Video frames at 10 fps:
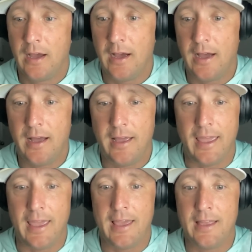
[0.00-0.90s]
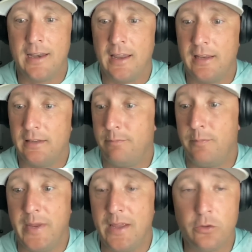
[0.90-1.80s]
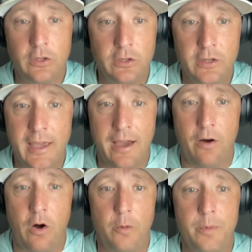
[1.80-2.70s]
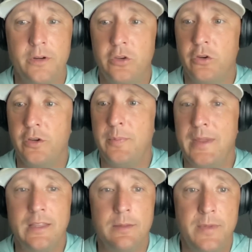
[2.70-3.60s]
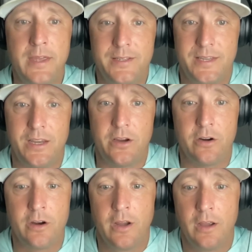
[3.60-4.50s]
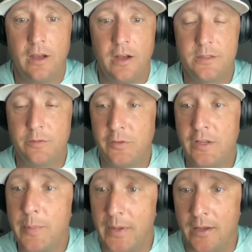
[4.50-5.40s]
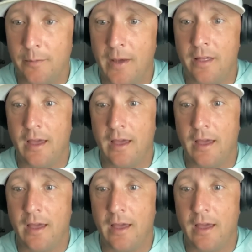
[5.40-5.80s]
And be on the lookout. Auburn could be in the mix here to flip him.